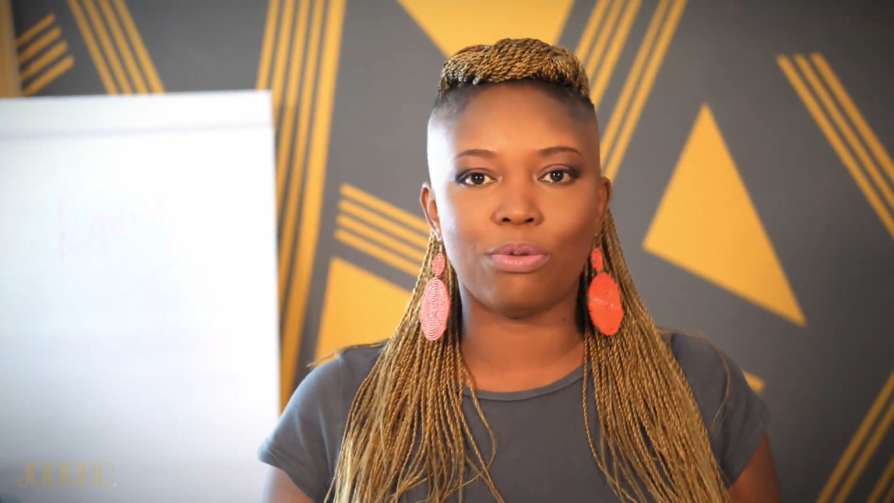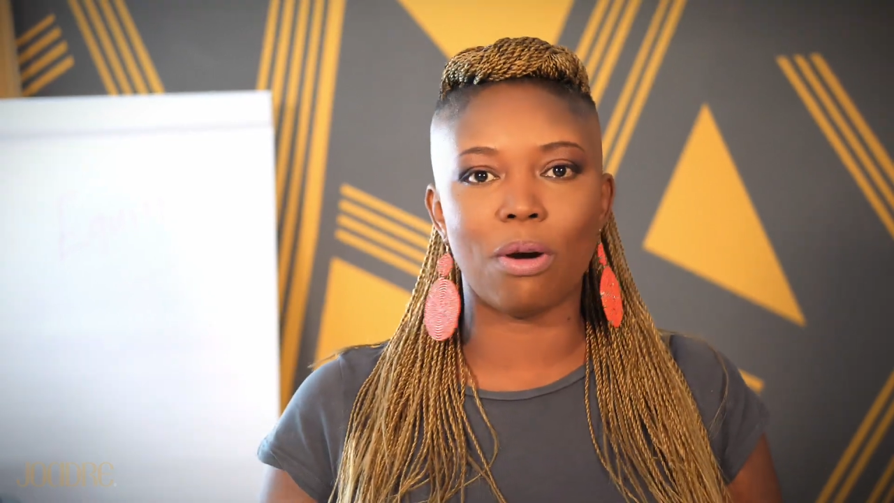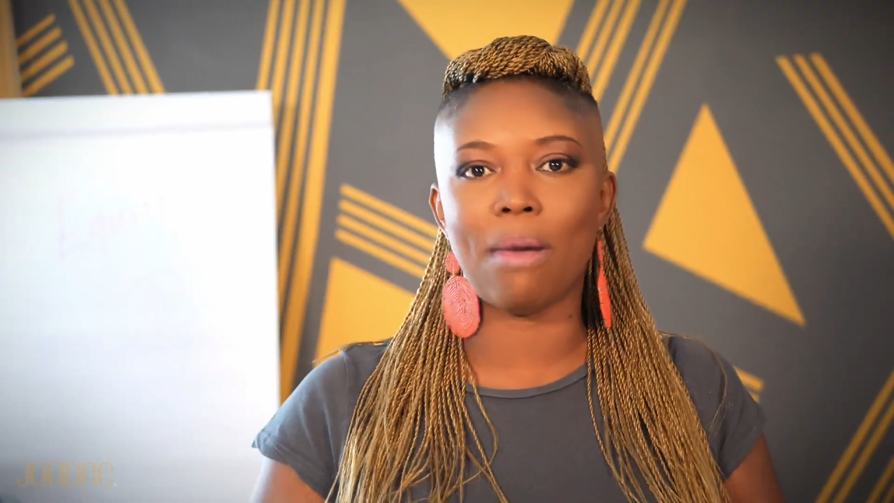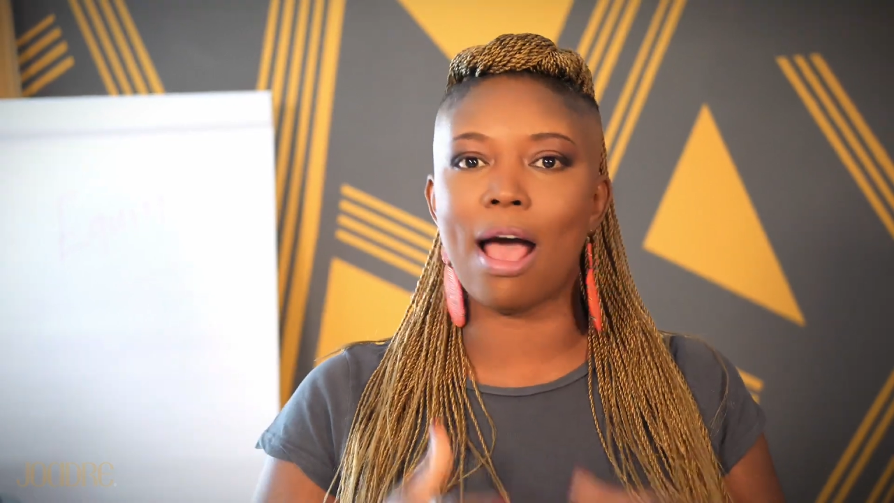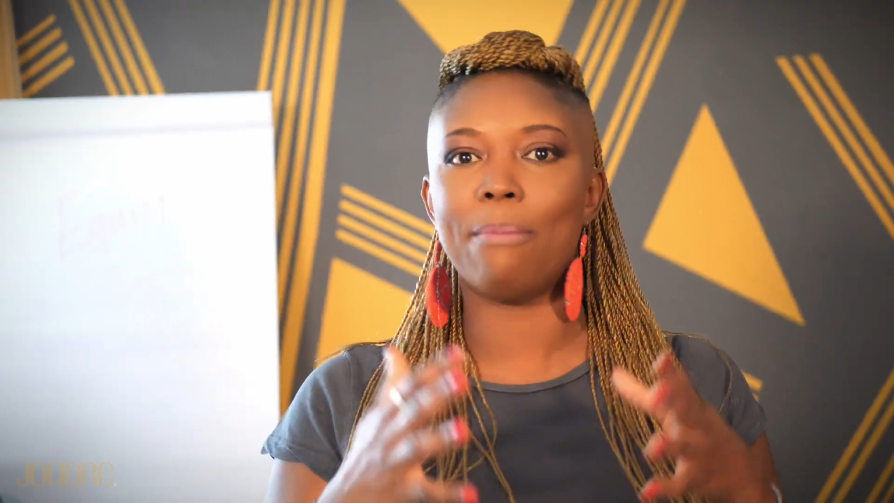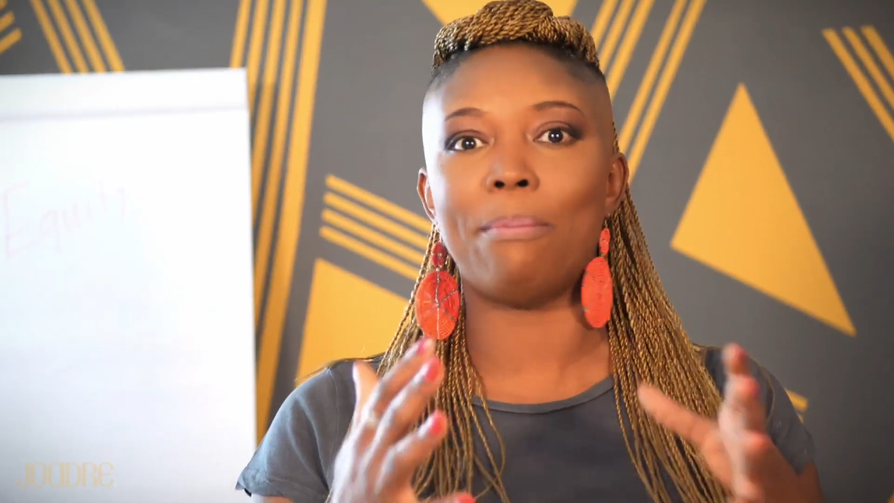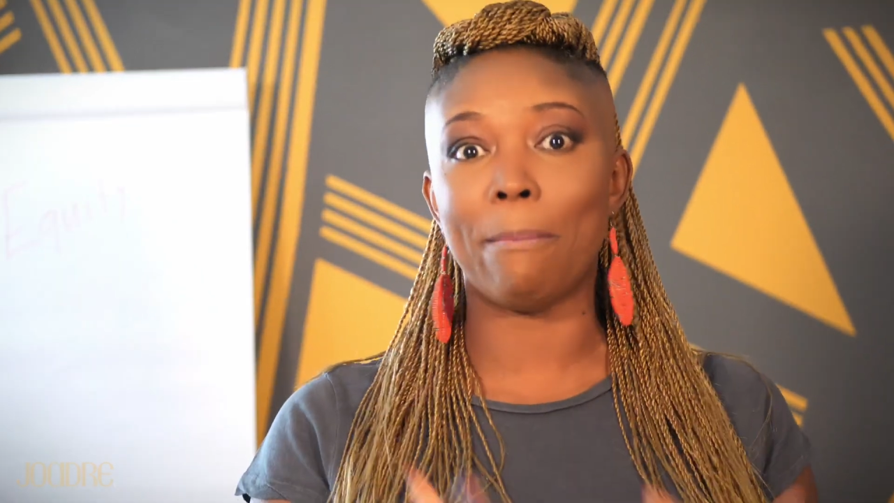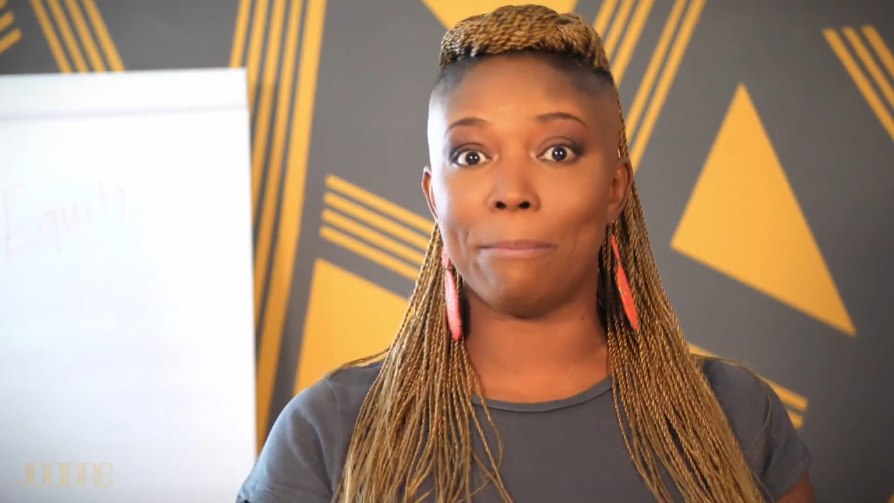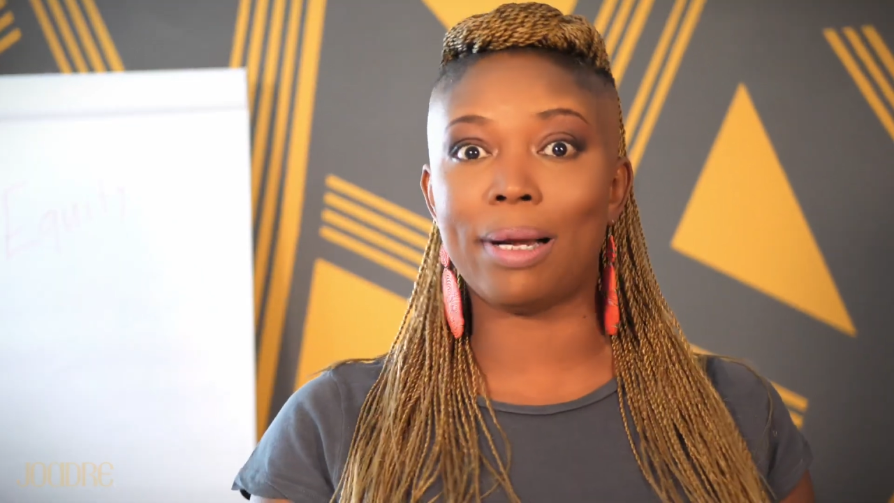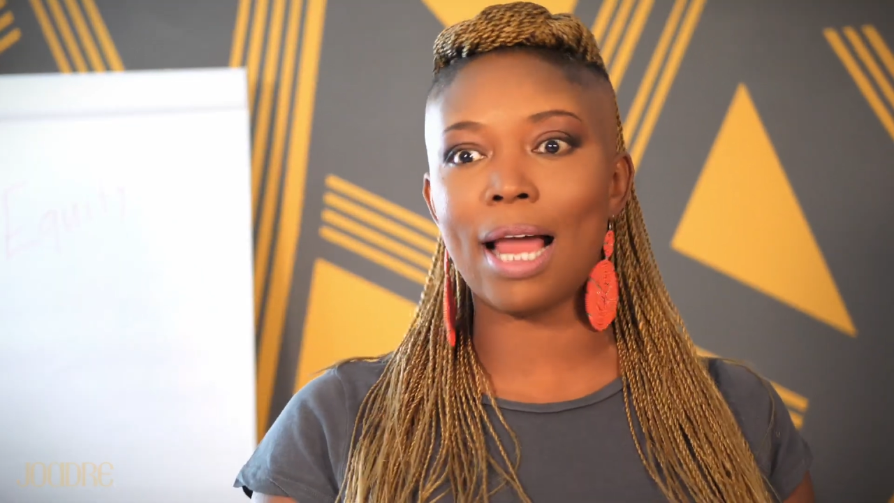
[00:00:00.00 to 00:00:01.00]
from
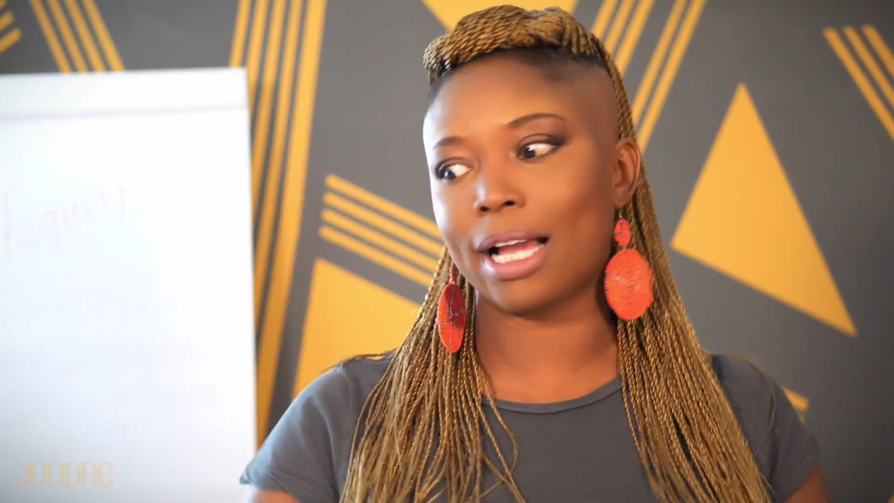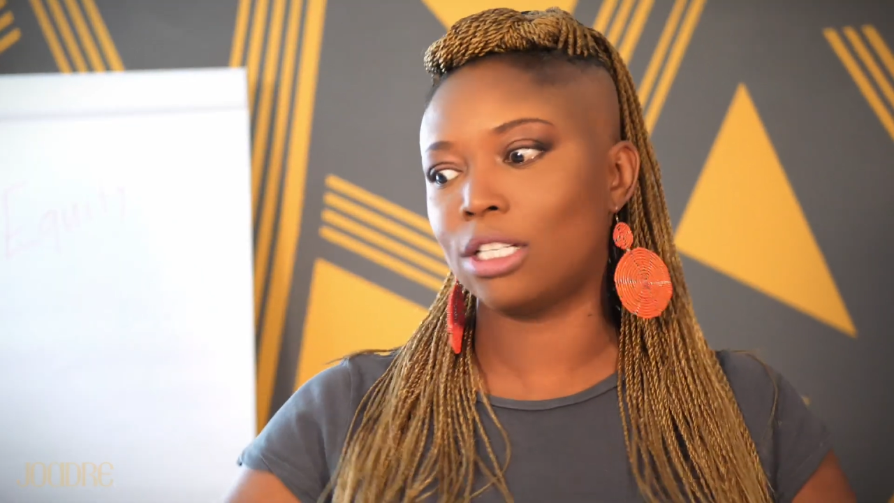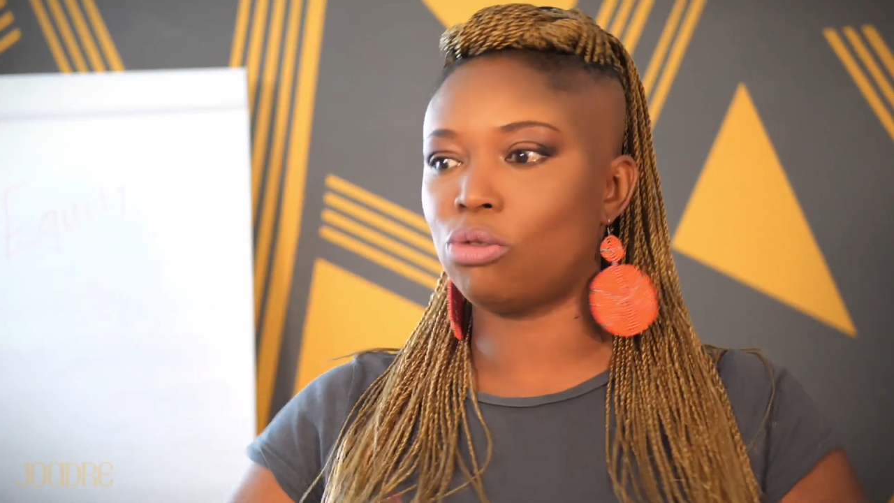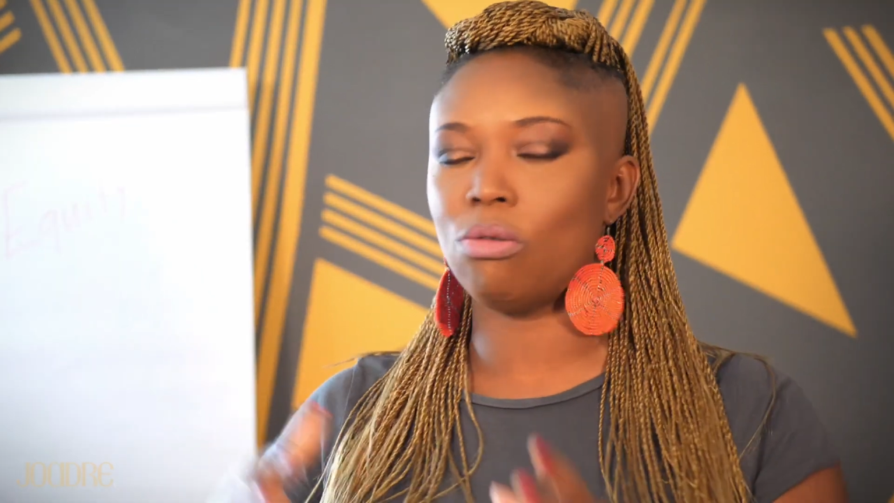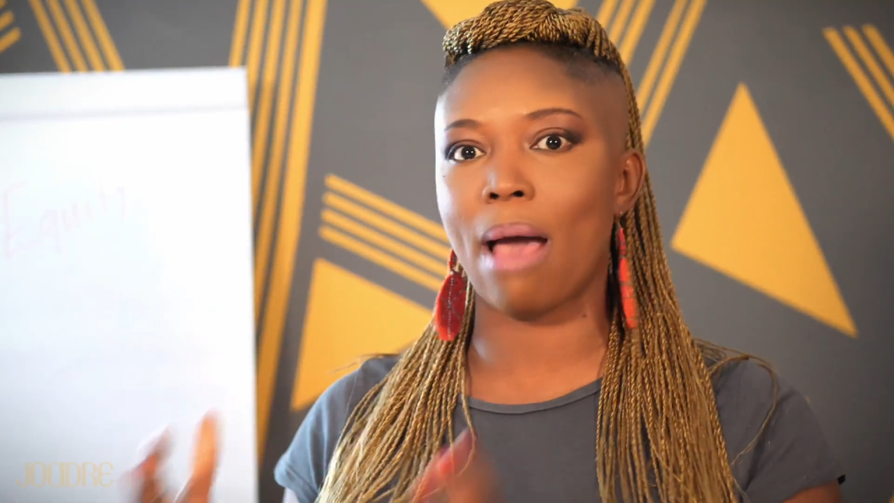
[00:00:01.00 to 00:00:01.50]
I'm Black to I'm